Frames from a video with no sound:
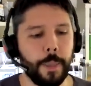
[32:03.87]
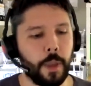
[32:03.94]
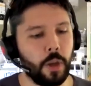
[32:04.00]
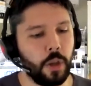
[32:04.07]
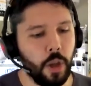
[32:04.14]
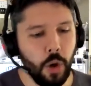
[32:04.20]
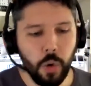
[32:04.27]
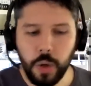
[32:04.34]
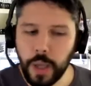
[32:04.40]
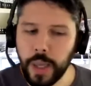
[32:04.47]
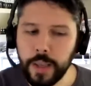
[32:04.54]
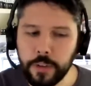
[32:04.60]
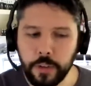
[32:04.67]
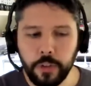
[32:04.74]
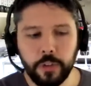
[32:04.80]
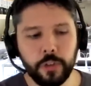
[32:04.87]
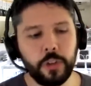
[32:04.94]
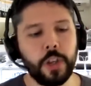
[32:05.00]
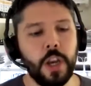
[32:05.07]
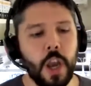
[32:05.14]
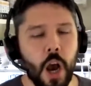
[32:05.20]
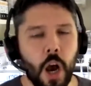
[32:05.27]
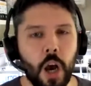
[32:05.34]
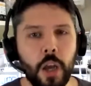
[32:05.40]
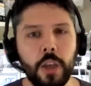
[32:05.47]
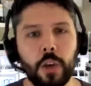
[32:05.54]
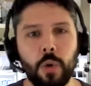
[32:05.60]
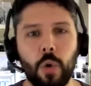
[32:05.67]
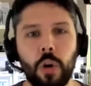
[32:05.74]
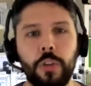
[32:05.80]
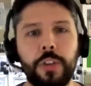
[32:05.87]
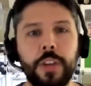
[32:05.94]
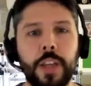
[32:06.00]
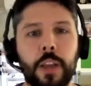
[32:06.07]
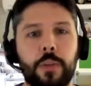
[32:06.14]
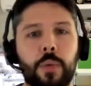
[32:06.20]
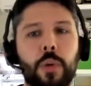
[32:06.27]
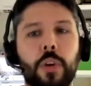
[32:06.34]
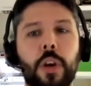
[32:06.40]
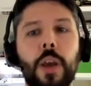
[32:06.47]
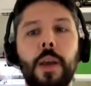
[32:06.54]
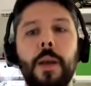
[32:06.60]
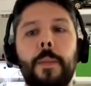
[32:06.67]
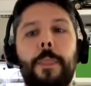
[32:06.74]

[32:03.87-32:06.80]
low latency, high quality network.